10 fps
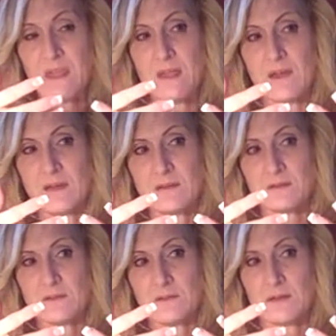
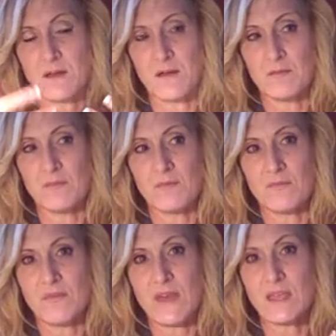and
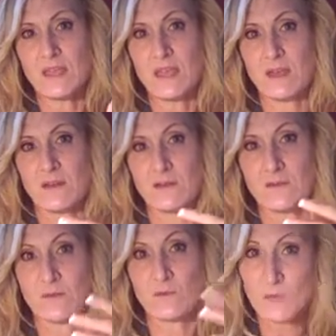they
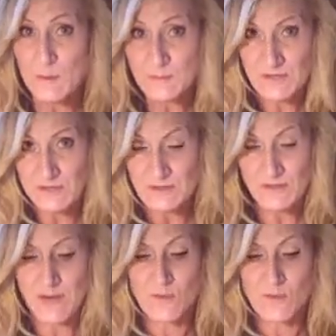can rupture.